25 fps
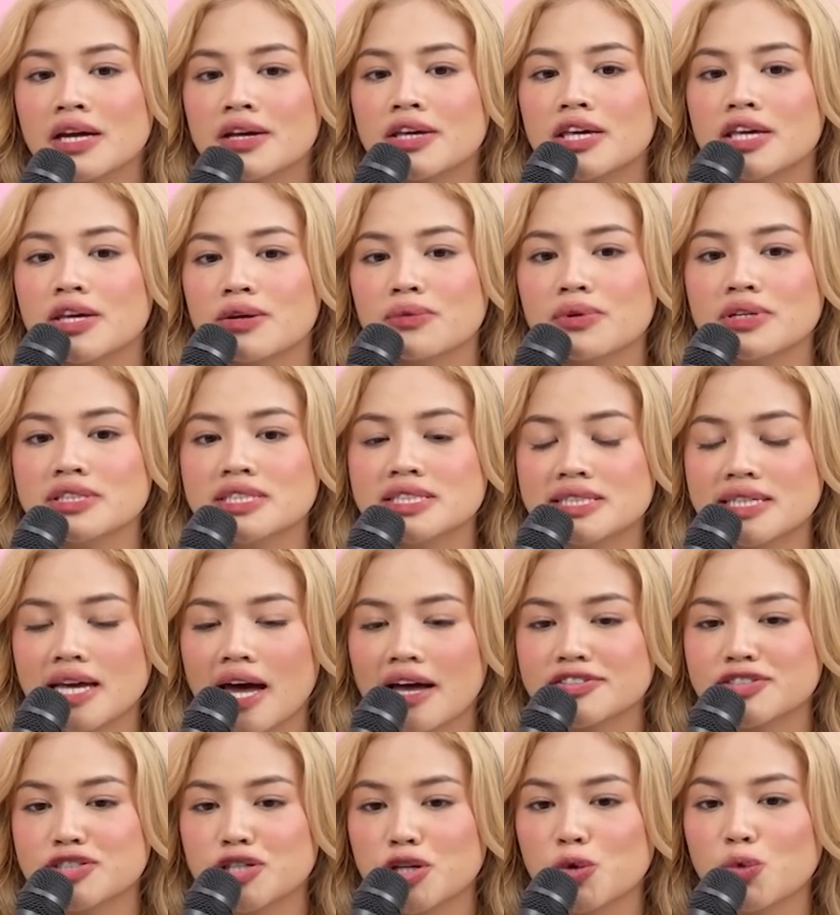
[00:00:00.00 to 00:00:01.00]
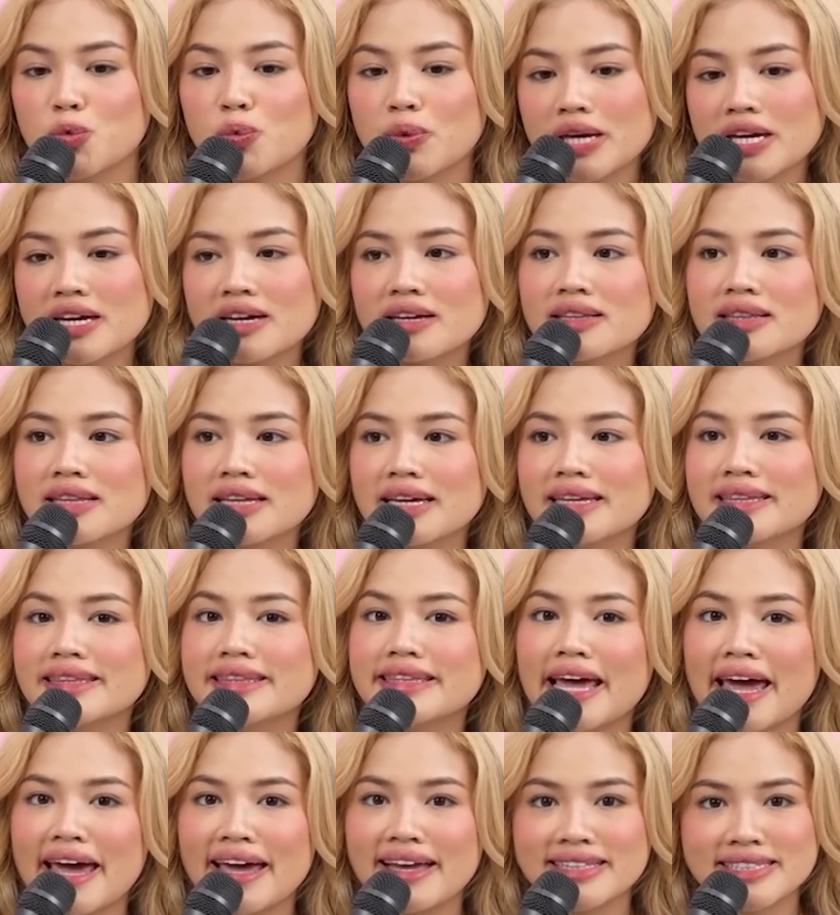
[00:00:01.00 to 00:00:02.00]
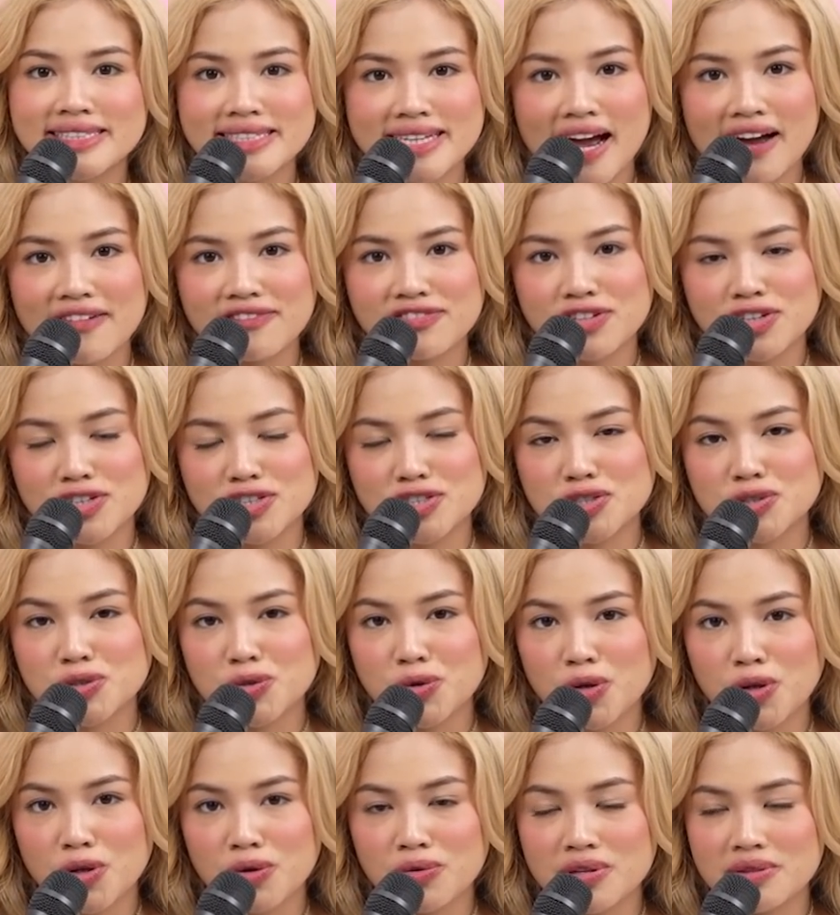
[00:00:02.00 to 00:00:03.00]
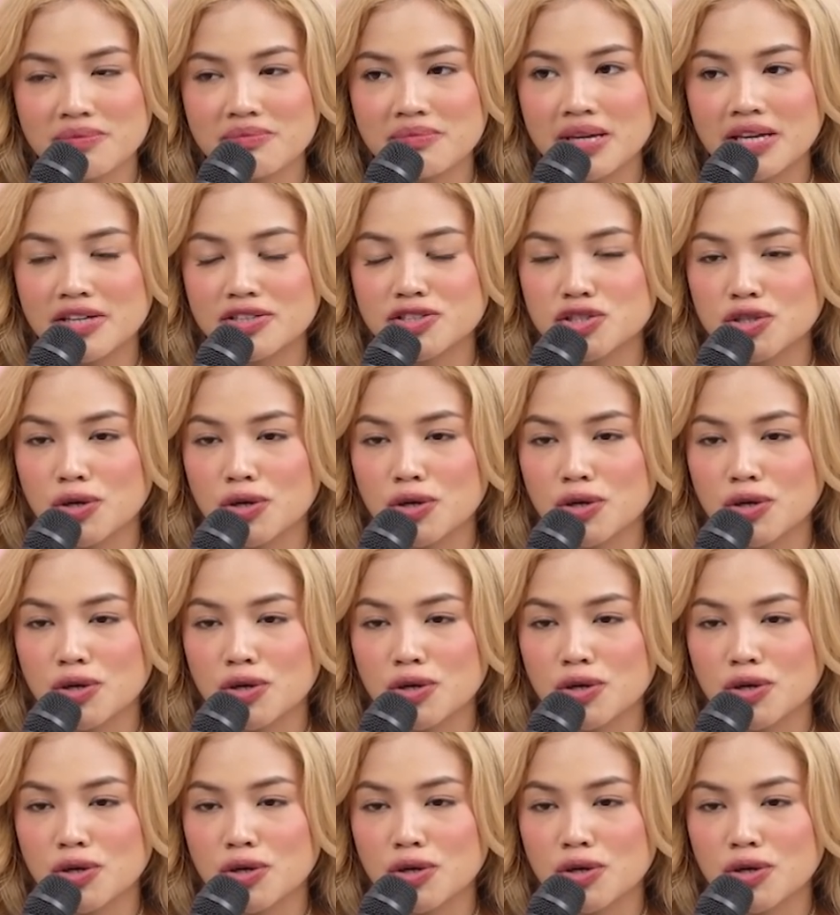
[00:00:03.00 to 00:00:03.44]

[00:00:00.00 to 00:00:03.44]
he would schedule weekly dates after school with me.